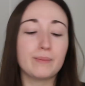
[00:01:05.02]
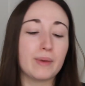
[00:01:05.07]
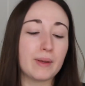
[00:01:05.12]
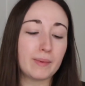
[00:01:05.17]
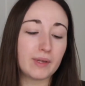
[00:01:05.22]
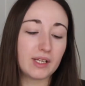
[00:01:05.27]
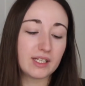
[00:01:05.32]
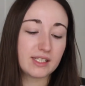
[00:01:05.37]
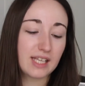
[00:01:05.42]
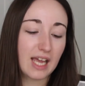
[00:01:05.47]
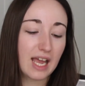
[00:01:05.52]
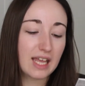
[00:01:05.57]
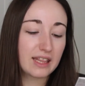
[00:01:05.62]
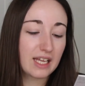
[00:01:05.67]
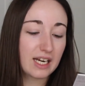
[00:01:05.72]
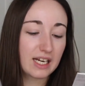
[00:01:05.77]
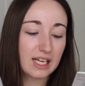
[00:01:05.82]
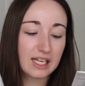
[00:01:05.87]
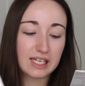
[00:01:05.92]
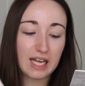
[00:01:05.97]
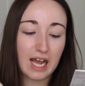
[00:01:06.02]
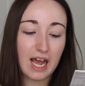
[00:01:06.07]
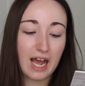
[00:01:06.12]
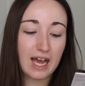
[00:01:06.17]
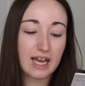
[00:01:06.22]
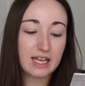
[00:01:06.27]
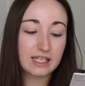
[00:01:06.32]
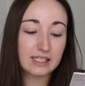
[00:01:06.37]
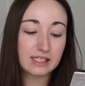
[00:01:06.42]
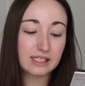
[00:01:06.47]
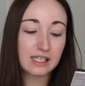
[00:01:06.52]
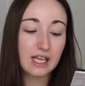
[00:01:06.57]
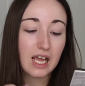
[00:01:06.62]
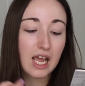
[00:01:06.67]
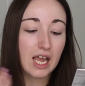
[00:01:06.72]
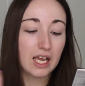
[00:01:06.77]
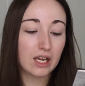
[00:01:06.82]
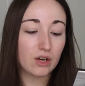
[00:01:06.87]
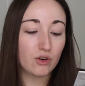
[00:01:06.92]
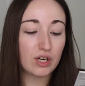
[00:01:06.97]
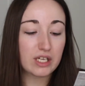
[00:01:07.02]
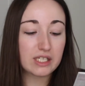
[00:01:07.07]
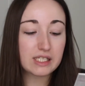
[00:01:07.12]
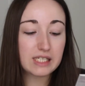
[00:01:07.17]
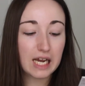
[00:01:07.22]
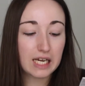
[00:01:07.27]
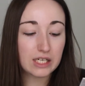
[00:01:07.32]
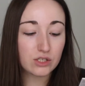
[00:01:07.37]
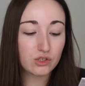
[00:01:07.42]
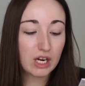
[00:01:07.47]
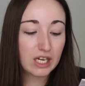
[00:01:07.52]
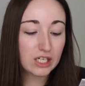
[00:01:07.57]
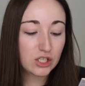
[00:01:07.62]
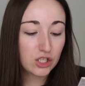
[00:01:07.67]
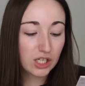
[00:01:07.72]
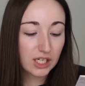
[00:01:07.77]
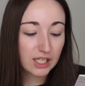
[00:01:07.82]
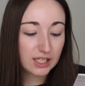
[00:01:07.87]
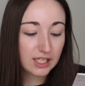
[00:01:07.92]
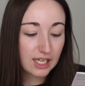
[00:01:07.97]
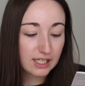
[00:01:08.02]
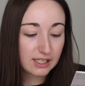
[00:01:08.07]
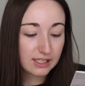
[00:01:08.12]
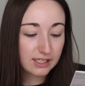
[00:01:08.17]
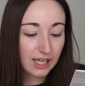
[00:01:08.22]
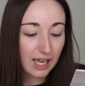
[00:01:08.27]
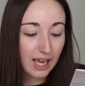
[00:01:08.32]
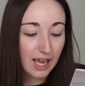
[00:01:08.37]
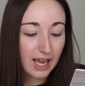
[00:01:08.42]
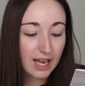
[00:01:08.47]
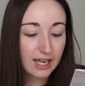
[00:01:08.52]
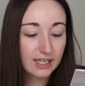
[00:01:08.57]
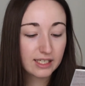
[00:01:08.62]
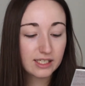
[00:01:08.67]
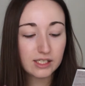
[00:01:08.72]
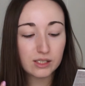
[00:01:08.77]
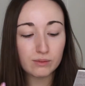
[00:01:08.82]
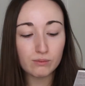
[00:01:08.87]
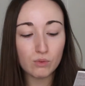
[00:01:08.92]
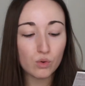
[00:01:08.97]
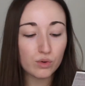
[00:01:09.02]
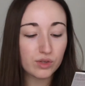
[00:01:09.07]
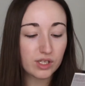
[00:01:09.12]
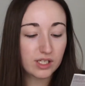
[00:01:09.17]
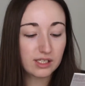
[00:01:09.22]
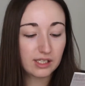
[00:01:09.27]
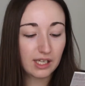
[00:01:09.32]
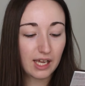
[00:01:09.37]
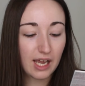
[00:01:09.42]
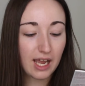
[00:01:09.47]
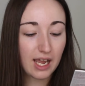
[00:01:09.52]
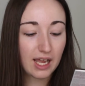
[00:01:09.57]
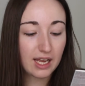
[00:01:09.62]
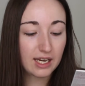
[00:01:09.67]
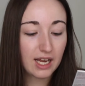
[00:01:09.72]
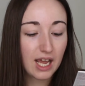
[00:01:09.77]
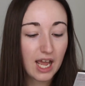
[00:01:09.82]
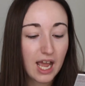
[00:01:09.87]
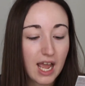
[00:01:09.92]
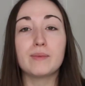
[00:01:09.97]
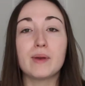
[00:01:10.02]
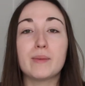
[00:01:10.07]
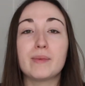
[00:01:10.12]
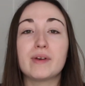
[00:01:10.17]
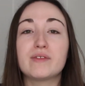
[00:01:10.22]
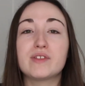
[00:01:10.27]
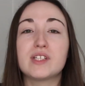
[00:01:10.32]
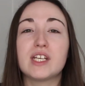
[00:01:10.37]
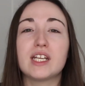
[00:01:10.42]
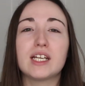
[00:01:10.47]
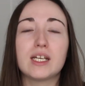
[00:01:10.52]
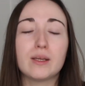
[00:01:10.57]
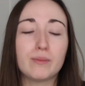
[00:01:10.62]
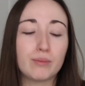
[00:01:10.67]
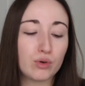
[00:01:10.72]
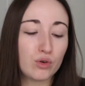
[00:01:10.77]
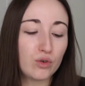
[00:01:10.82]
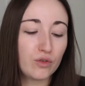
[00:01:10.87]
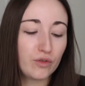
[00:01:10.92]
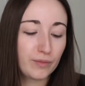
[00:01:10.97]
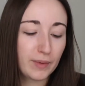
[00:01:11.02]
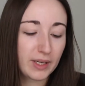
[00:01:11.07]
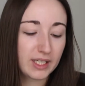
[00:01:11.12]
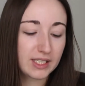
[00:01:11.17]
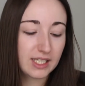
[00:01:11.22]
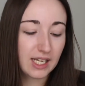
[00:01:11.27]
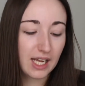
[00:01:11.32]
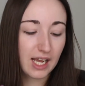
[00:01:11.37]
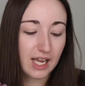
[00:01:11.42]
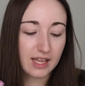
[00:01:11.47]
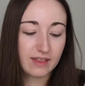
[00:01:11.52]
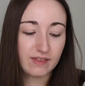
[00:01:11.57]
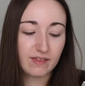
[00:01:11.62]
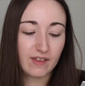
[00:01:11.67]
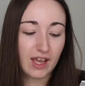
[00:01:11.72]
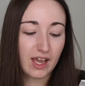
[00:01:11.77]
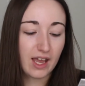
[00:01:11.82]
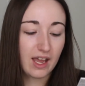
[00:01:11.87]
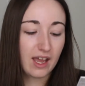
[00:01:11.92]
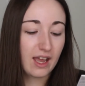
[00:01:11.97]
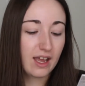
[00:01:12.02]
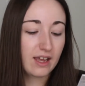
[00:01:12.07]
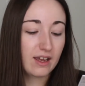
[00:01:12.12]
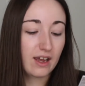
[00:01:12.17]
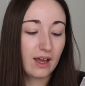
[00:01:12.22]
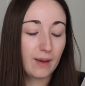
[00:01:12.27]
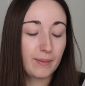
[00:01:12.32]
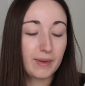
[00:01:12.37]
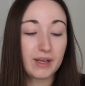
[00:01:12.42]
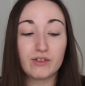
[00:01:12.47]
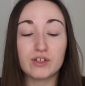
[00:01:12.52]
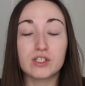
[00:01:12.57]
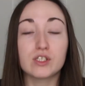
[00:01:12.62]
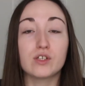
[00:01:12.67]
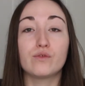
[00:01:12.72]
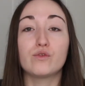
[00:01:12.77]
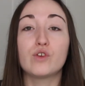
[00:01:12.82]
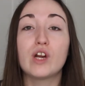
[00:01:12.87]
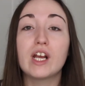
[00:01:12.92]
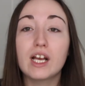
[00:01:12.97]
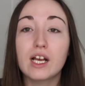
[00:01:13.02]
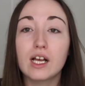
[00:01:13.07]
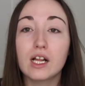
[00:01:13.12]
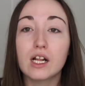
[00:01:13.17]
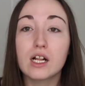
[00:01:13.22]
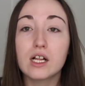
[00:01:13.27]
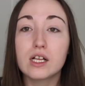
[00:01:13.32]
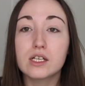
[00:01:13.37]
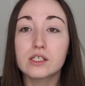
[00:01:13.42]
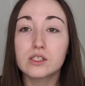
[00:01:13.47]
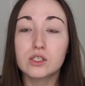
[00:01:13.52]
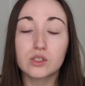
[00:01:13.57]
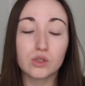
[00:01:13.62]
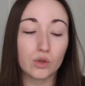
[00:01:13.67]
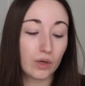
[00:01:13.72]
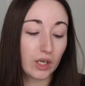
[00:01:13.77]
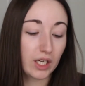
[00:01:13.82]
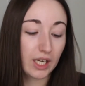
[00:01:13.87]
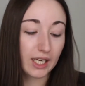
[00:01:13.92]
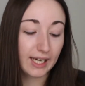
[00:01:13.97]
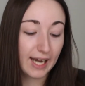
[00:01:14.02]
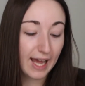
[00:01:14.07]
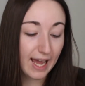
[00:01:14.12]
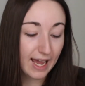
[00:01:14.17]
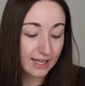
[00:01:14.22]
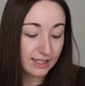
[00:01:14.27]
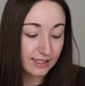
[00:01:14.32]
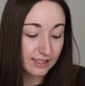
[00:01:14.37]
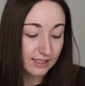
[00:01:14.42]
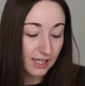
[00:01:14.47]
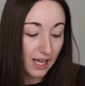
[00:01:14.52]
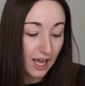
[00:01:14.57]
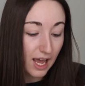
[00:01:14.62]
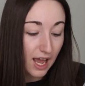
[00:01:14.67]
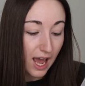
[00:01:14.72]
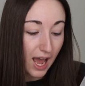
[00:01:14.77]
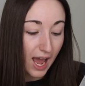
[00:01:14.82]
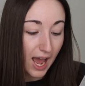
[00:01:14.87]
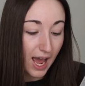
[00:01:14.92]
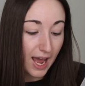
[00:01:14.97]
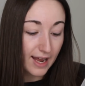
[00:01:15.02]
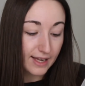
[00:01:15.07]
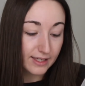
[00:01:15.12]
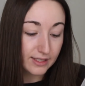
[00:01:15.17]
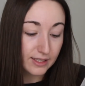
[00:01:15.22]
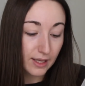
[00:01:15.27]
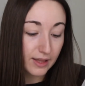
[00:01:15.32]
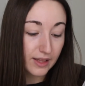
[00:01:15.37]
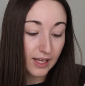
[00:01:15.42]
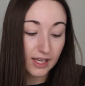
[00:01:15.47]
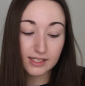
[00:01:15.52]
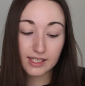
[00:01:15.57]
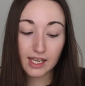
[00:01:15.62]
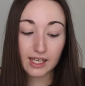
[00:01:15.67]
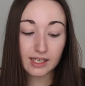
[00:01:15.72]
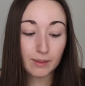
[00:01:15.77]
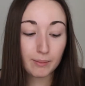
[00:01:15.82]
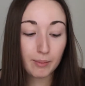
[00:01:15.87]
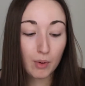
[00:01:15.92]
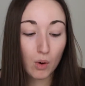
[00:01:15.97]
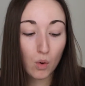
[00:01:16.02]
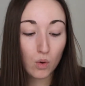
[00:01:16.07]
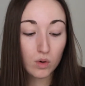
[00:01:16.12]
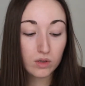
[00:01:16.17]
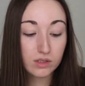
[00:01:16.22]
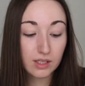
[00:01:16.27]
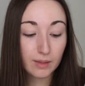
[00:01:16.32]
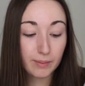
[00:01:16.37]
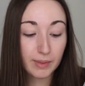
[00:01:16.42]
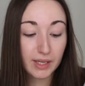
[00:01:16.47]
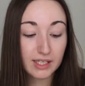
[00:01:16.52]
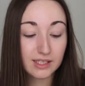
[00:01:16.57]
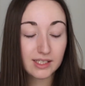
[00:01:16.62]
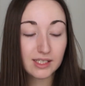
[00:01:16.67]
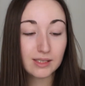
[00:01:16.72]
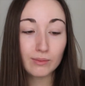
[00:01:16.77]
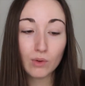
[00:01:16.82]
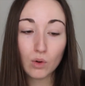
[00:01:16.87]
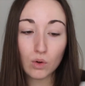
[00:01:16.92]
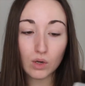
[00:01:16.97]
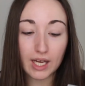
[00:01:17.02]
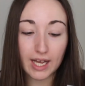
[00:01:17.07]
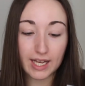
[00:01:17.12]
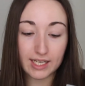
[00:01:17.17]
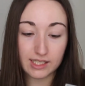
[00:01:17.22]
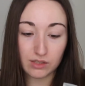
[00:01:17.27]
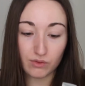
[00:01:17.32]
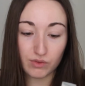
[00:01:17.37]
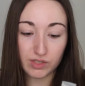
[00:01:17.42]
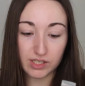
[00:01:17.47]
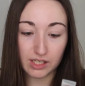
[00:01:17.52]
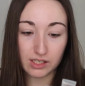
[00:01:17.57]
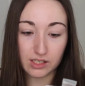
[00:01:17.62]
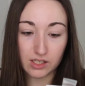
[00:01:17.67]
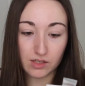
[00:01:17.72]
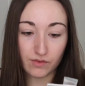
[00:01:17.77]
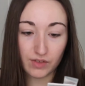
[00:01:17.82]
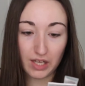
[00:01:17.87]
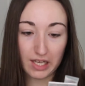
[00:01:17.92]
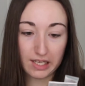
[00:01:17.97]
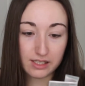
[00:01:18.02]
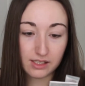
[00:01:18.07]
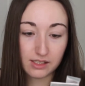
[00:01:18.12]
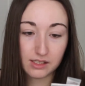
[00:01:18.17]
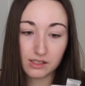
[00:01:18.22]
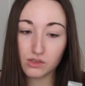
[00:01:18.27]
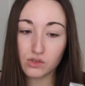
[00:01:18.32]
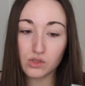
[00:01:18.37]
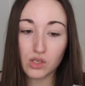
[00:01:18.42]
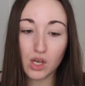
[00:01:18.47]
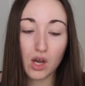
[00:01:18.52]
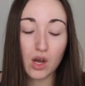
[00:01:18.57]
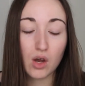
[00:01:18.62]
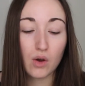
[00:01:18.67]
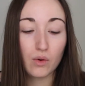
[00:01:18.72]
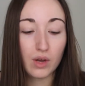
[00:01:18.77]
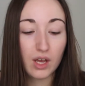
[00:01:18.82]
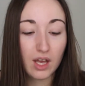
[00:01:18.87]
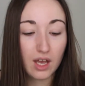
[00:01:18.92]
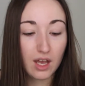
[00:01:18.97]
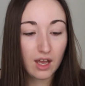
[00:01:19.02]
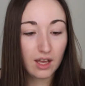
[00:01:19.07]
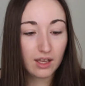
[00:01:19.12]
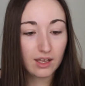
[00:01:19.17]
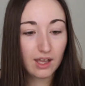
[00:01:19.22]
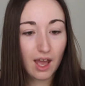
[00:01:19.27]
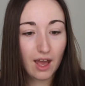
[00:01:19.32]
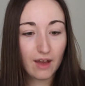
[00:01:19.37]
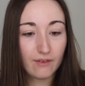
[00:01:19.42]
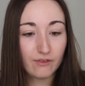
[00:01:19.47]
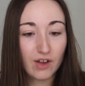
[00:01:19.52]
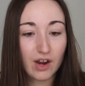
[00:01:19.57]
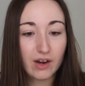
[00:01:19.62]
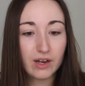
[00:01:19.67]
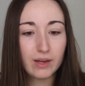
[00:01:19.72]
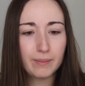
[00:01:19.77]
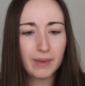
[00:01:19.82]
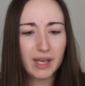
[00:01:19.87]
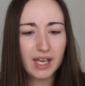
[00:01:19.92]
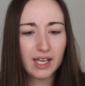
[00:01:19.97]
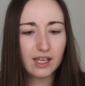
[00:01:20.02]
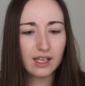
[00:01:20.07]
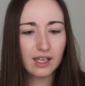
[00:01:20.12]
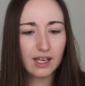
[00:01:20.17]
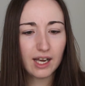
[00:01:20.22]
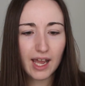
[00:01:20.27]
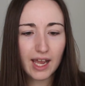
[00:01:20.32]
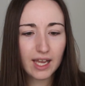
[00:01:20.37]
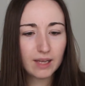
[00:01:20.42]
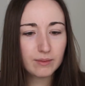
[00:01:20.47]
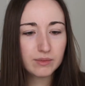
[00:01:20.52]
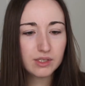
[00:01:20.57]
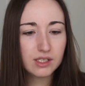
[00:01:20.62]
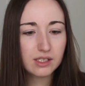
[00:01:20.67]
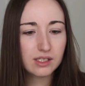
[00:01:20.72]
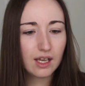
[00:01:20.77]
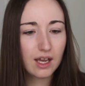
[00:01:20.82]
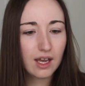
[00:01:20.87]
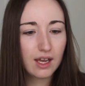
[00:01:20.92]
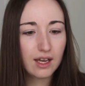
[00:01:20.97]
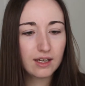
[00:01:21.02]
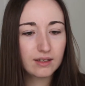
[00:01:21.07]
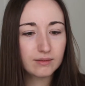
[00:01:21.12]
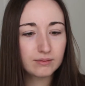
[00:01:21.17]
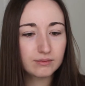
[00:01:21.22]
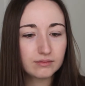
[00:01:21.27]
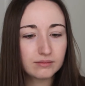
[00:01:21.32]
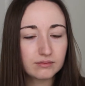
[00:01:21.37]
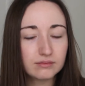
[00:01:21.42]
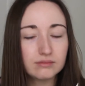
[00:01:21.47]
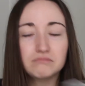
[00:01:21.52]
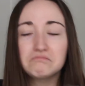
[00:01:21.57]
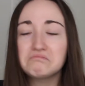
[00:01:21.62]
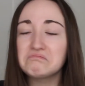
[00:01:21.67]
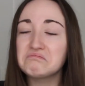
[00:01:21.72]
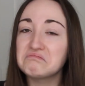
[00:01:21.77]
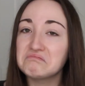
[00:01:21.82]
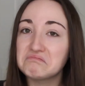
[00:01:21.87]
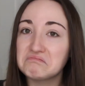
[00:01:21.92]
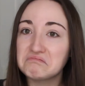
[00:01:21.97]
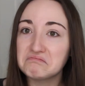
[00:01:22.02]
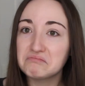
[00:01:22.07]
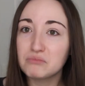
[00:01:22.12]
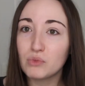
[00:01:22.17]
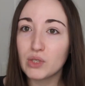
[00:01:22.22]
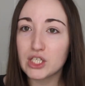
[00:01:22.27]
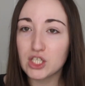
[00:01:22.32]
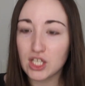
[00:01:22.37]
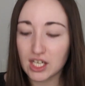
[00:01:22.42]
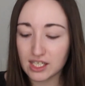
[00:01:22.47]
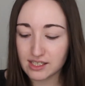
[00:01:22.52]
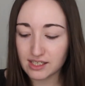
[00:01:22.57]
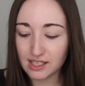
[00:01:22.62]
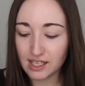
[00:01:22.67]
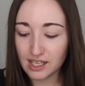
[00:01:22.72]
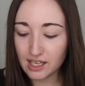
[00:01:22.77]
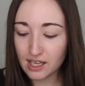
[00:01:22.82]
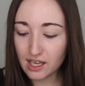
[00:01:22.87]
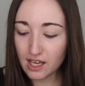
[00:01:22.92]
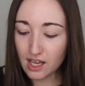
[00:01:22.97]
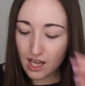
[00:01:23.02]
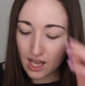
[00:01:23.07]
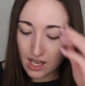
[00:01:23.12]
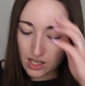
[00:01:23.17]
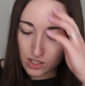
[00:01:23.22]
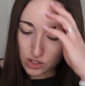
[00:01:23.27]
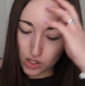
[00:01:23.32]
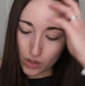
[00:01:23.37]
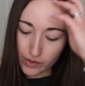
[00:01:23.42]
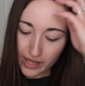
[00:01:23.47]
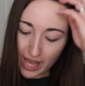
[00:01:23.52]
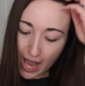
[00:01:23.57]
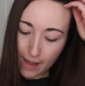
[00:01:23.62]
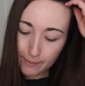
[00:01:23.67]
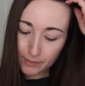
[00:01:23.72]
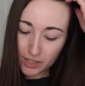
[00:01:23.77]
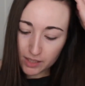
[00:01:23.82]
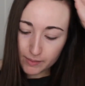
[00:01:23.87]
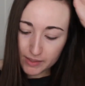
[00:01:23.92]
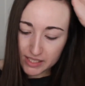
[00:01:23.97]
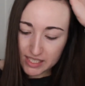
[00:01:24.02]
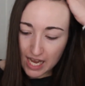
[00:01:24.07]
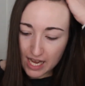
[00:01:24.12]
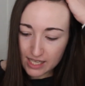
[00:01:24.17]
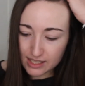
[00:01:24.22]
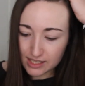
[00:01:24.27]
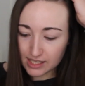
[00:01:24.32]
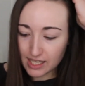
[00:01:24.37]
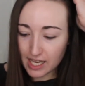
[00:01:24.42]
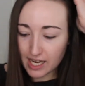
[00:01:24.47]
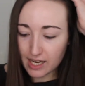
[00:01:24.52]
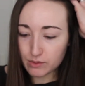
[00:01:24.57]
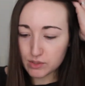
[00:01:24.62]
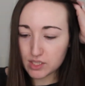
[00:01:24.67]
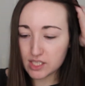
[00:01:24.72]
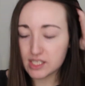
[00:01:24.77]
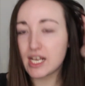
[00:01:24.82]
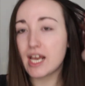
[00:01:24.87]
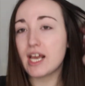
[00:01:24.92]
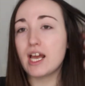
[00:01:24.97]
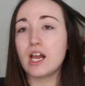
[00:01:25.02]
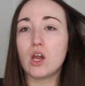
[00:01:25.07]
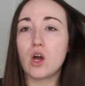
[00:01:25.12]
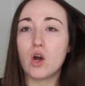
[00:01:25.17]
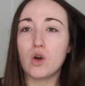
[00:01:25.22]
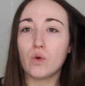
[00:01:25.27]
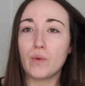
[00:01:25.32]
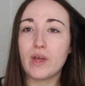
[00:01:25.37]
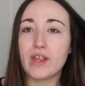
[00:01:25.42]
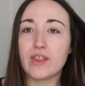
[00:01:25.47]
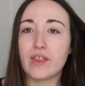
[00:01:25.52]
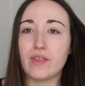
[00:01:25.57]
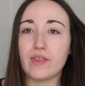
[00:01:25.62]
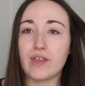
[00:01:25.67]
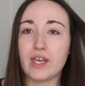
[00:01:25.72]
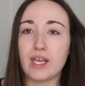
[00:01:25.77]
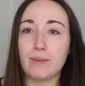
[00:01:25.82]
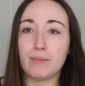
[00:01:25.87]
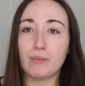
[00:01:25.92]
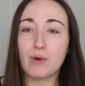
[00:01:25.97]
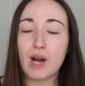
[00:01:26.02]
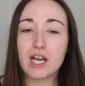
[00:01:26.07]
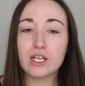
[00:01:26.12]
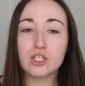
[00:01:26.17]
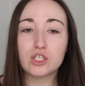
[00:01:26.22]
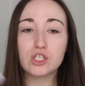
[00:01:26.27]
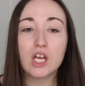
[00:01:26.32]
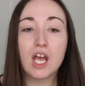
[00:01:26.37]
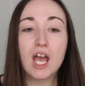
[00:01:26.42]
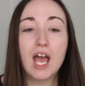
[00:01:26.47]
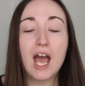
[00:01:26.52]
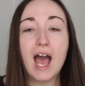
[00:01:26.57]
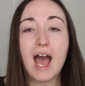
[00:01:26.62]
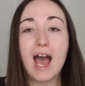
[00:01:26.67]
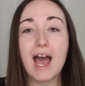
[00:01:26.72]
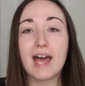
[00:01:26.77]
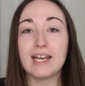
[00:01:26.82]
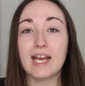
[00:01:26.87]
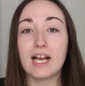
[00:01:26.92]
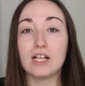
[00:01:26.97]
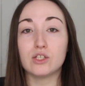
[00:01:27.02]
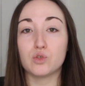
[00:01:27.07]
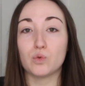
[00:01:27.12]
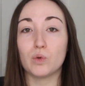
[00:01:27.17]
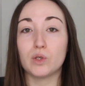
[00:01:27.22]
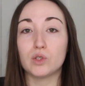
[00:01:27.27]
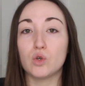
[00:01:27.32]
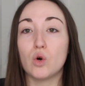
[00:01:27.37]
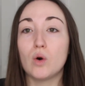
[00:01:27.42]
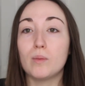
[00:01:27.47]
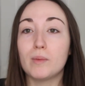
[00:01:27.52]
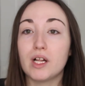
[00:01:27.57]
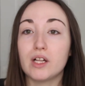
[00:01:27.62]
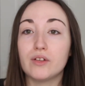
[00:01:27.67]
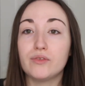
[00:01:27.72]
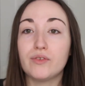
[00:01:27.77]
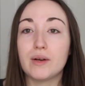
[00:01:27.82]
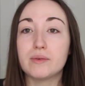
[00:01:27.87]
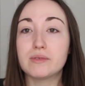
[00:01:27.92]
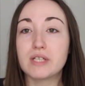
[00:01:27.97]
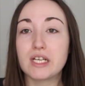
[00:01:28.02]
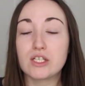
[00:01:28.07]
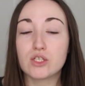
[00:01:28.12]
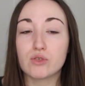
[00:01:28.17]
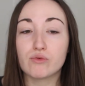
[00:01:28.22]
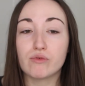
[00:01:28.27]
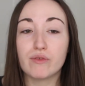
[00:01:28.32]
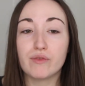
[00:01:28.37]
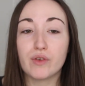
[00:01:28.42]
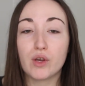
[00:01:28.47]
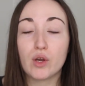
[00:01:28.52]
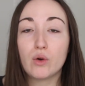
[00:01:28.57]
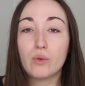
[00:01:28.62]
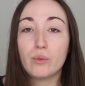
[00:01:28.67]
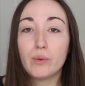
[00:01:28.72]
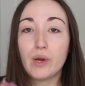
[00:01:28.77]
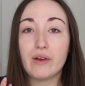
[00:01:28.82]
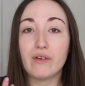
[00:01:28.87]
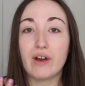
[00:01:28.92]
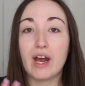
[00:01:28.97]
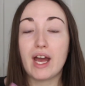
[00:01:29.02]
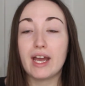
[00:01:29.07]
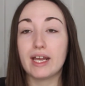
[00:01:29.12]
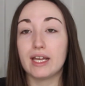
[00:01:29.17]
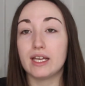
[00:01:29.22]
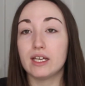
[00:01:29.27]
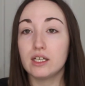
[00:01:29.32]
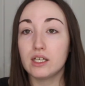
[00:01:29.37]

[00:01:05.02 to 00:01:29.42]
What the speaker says: people are saying that it has increased hydration in their skin, smoother skin. People have seen an improvement in the appearance of wrinkles, so looking less, and they're saying that pores appeared smaller as a result of this. So yeah, very big claims. We shall see. So yeah, I'm going to be testing that out today along with the brush, and I'll do a normal foundation review where I